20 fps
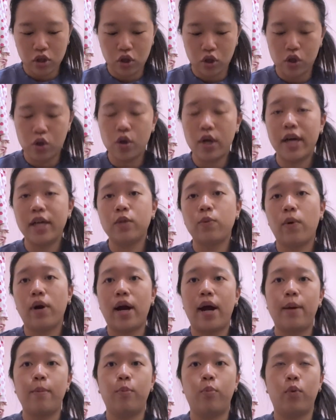you guys what
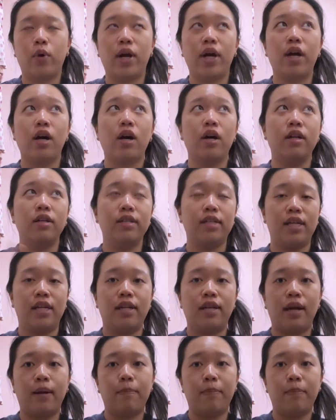I bring on a day-to-day